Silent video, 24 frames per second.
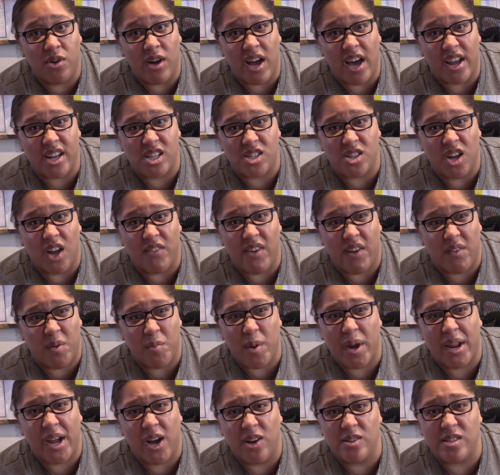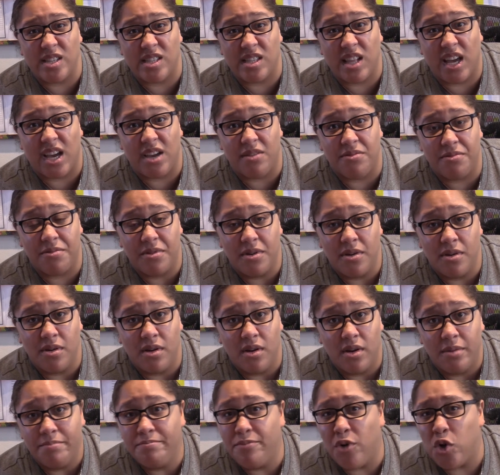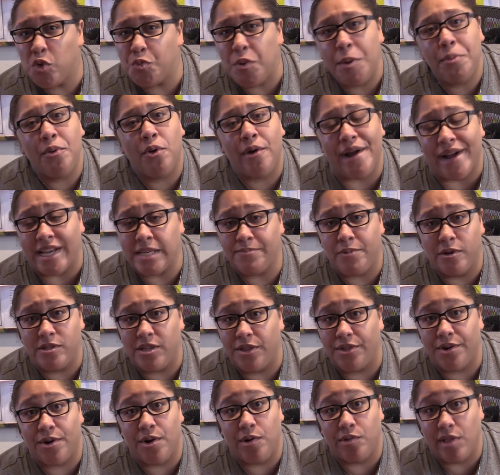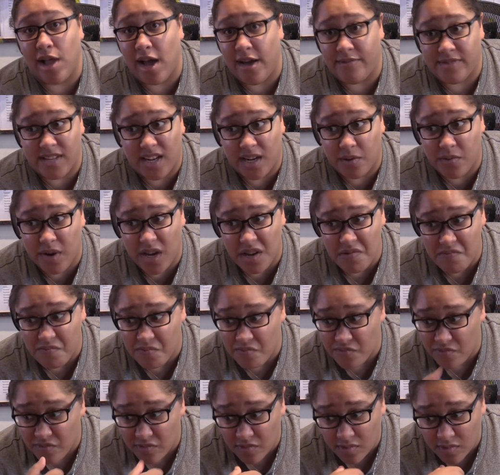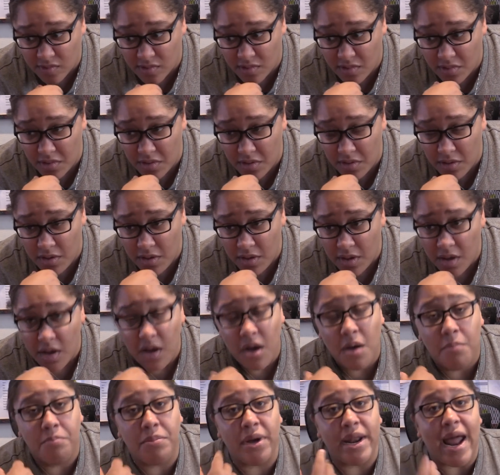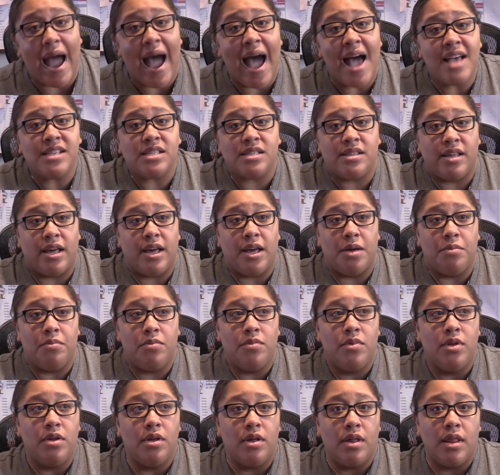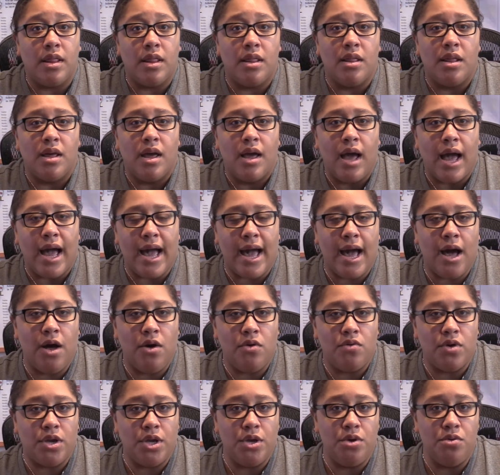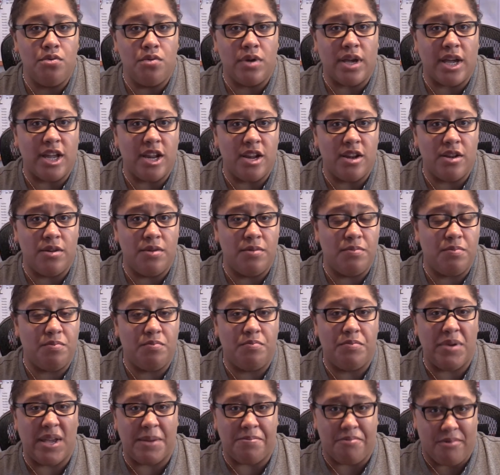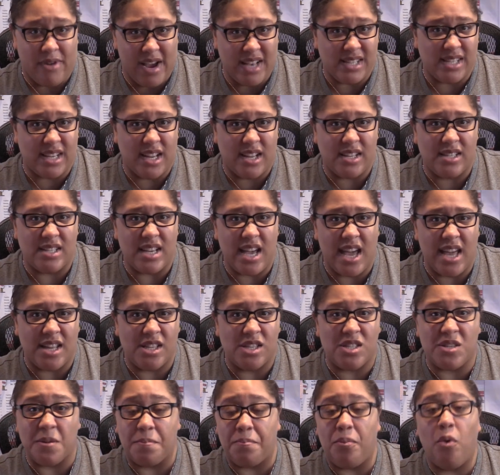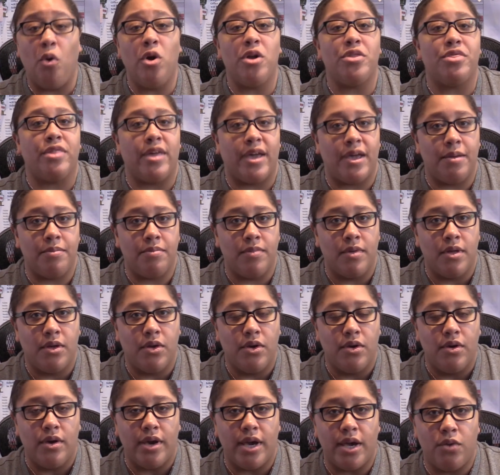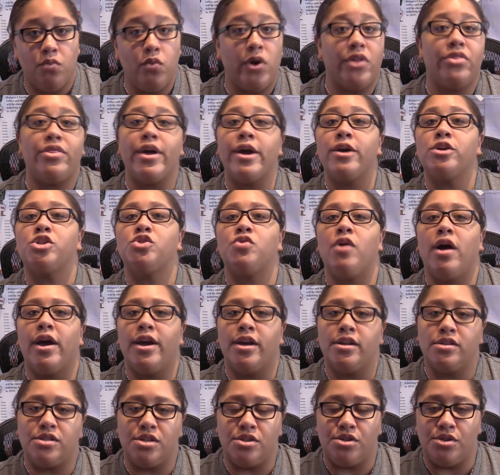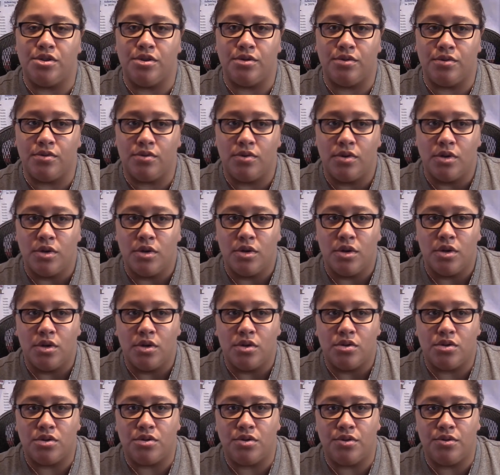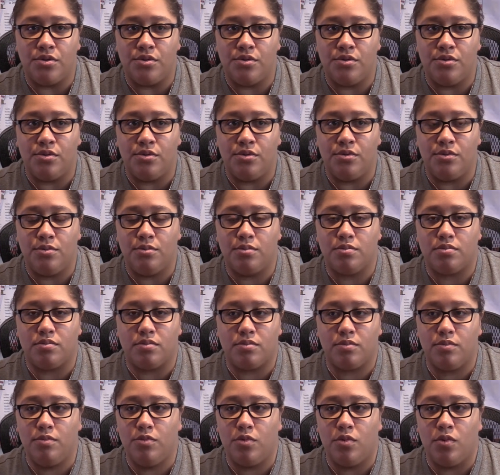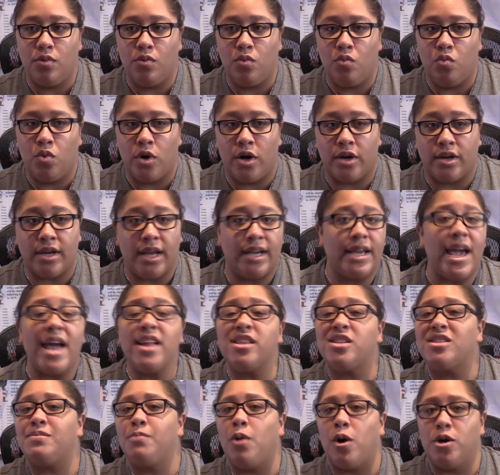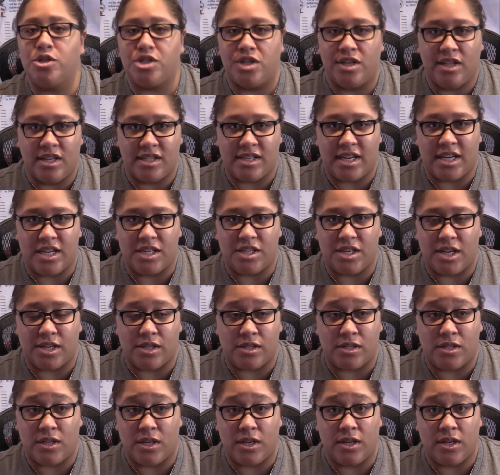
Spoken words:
how to solve everybody else's life. Most people are experts in their own lives anyway. But ask them how you can be present and support them in what they're trying to do to work against marginalization,